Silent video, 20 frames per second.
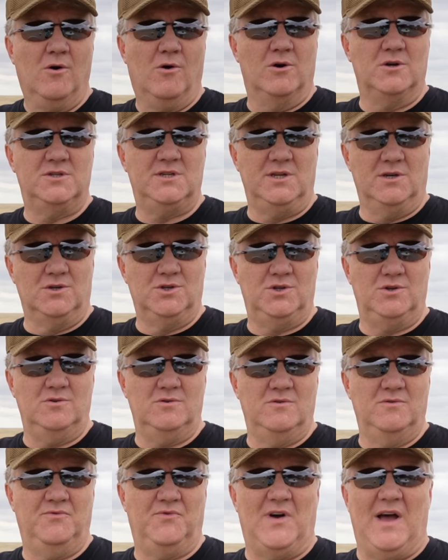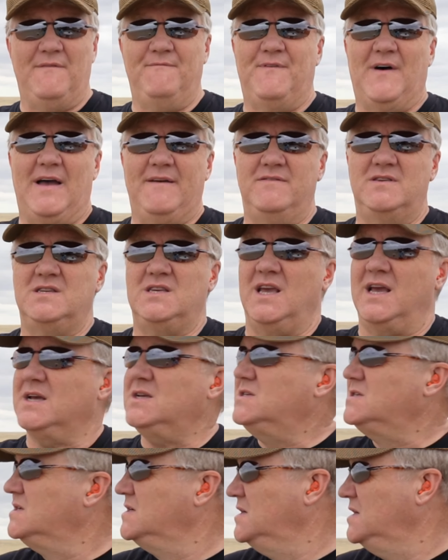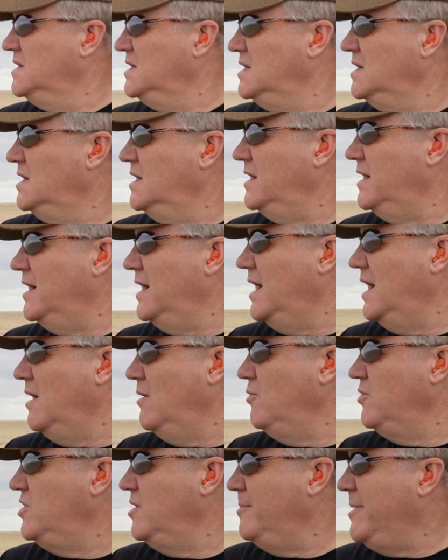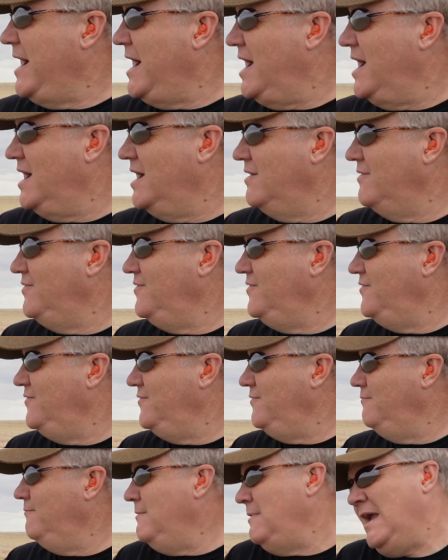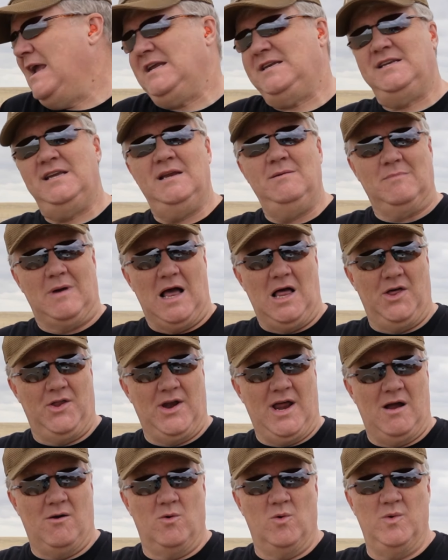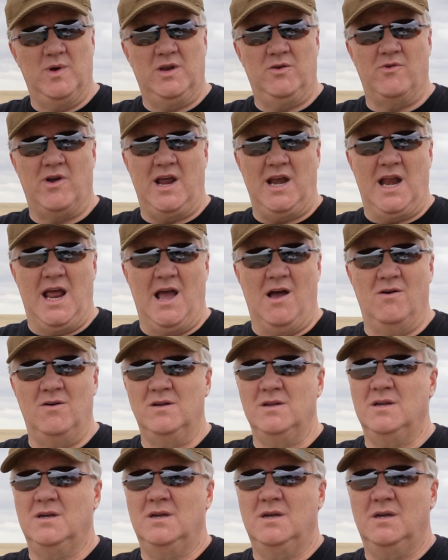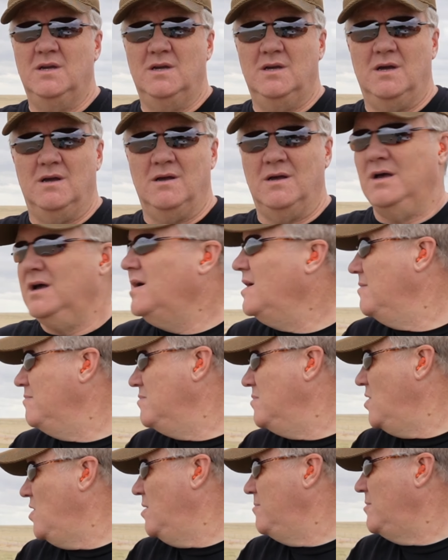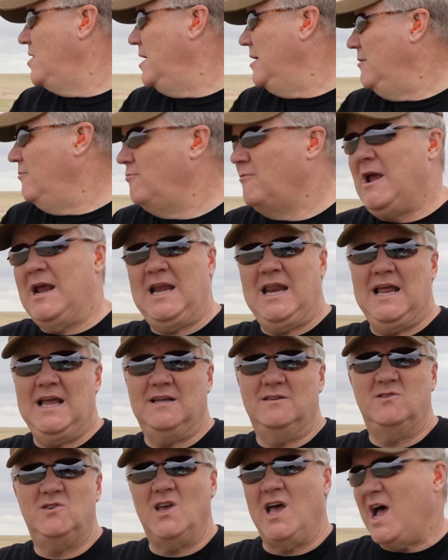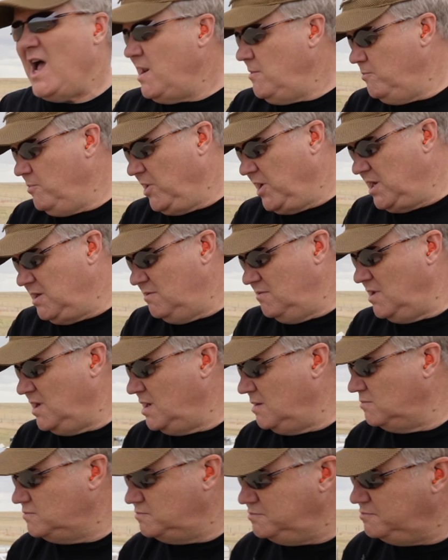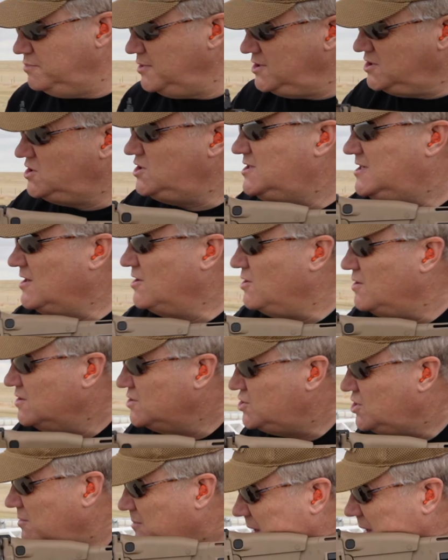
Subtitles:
We're still shooting 5.56 with about 18 mile an hour wind right now on my right hand side, but still should